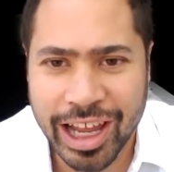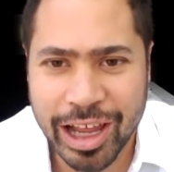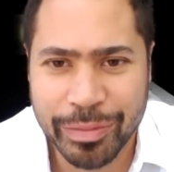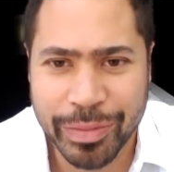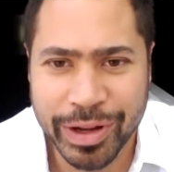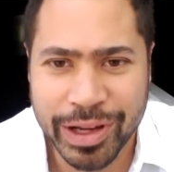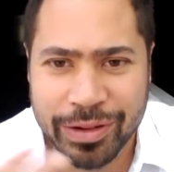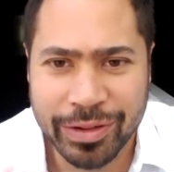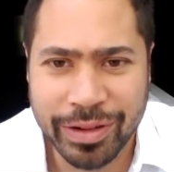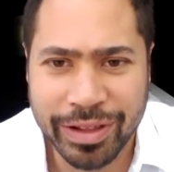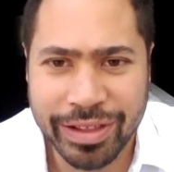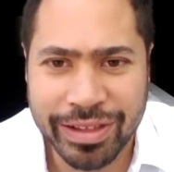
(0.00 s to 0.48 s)

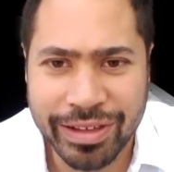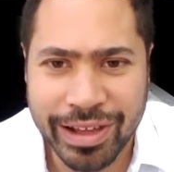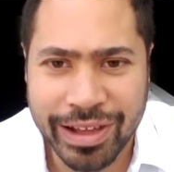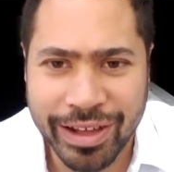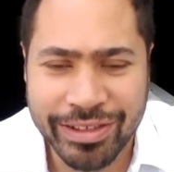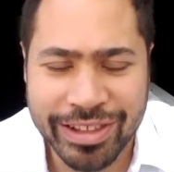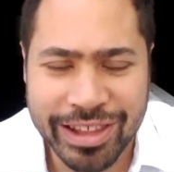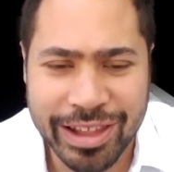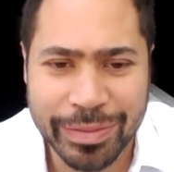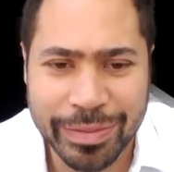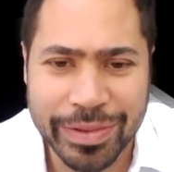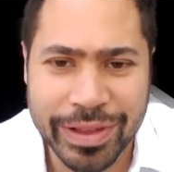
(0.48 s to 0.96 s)
But you also
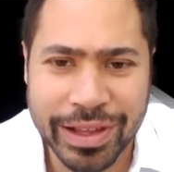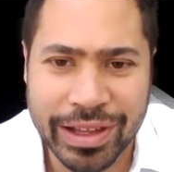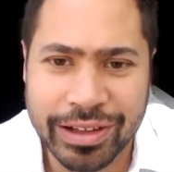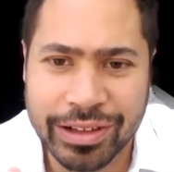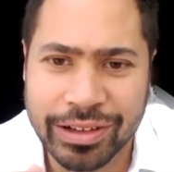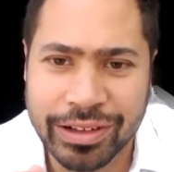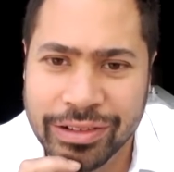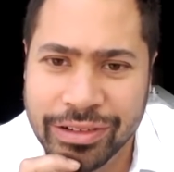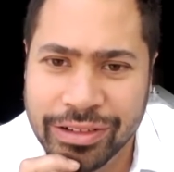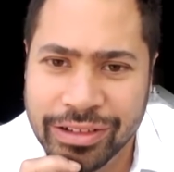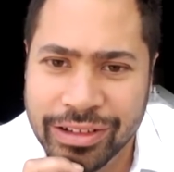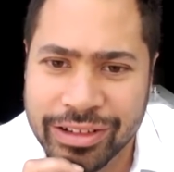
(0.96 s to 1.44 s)
have something
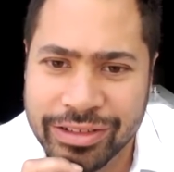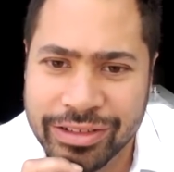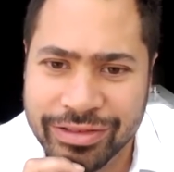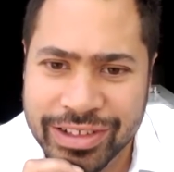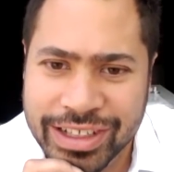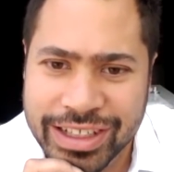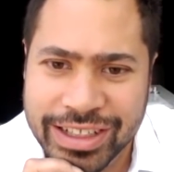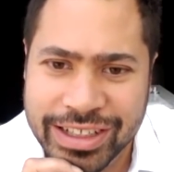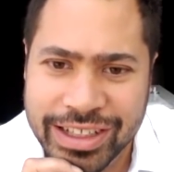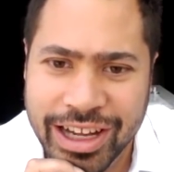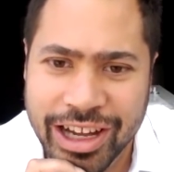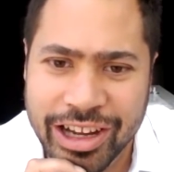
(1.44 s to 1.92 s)
called
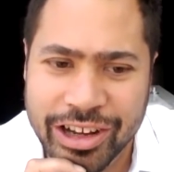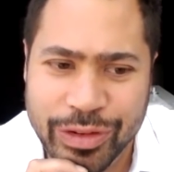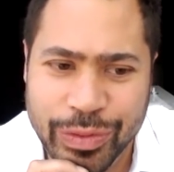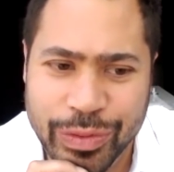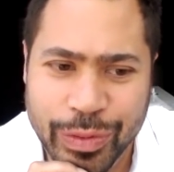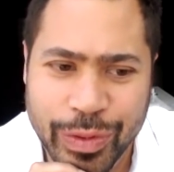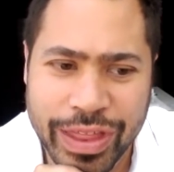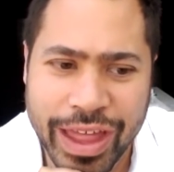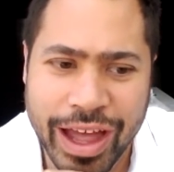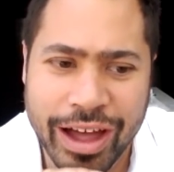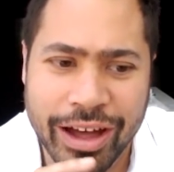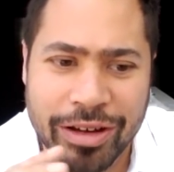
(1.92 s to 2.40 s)
Research
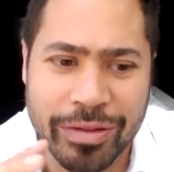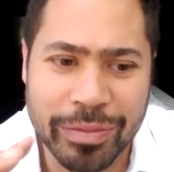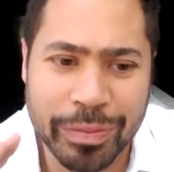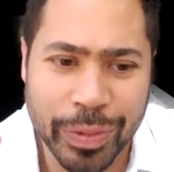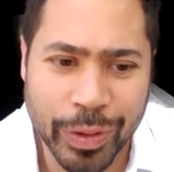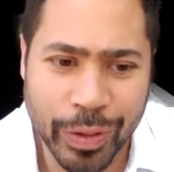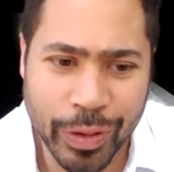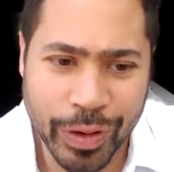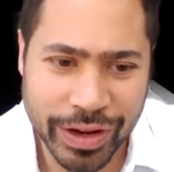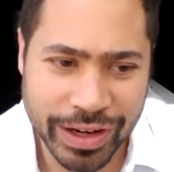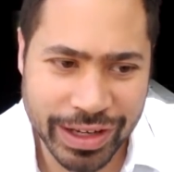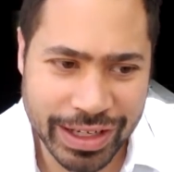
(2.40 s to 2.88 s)
Without
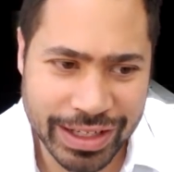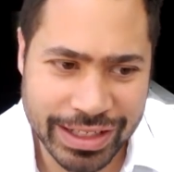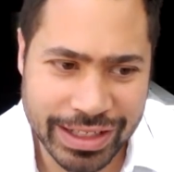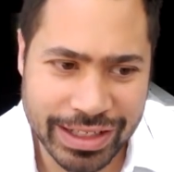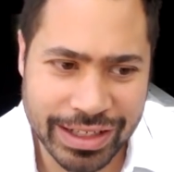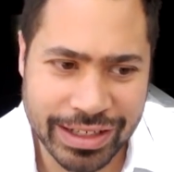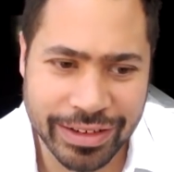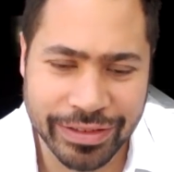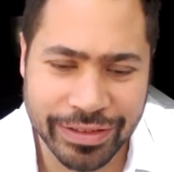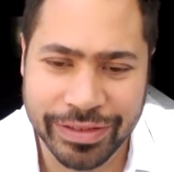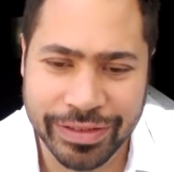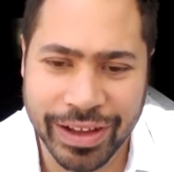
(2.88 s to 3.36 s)
Borders,
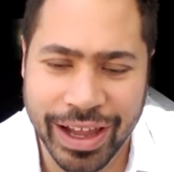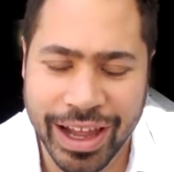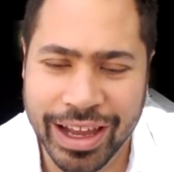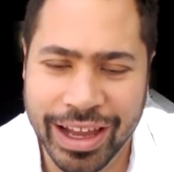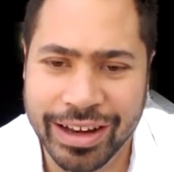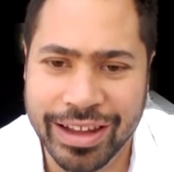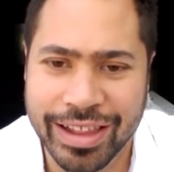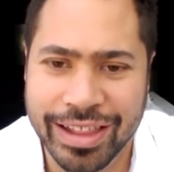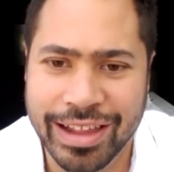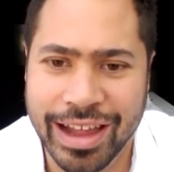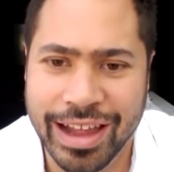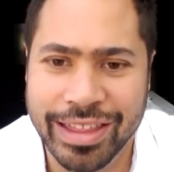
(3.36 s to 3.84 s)
and if I
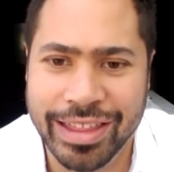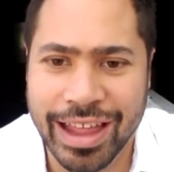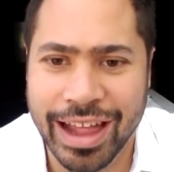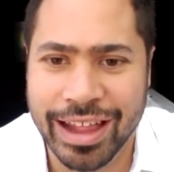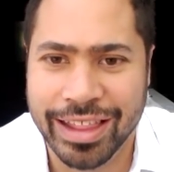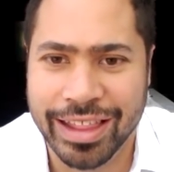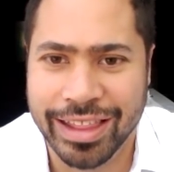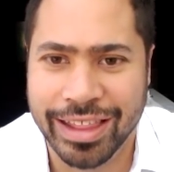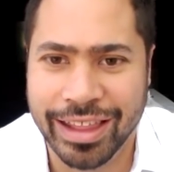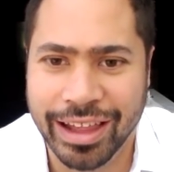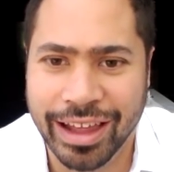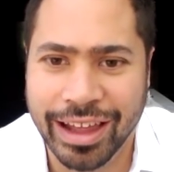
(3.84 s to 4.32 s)
understand
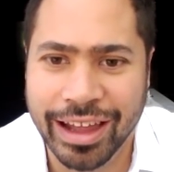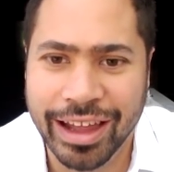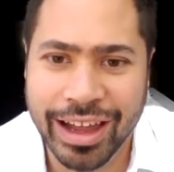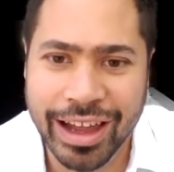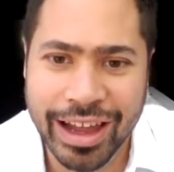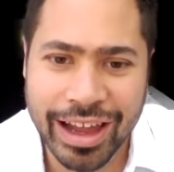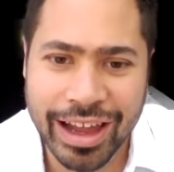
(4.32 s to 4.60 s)
that's a